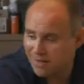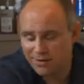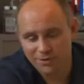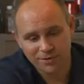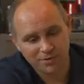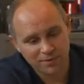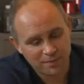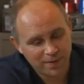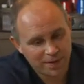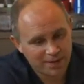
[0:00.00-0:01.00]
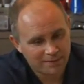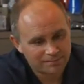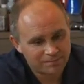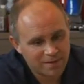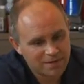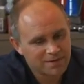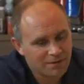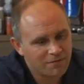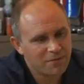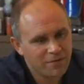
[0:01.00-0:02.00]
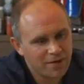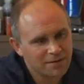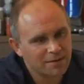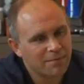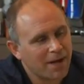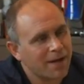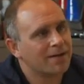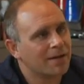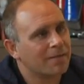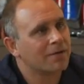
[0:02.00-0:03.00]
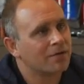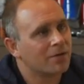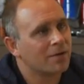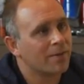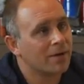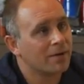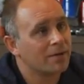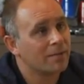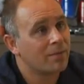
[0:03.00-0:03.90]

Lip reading: Yeah, I know, George, but there's still a few things on my end that I'm concerned about.